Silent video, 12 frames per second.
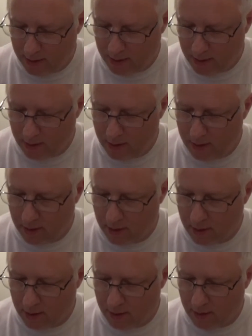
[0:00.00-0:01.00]

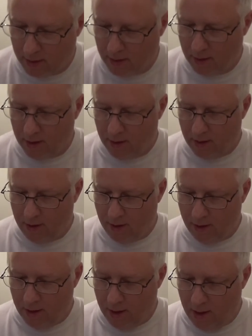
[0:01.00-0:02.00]
(no one is talking)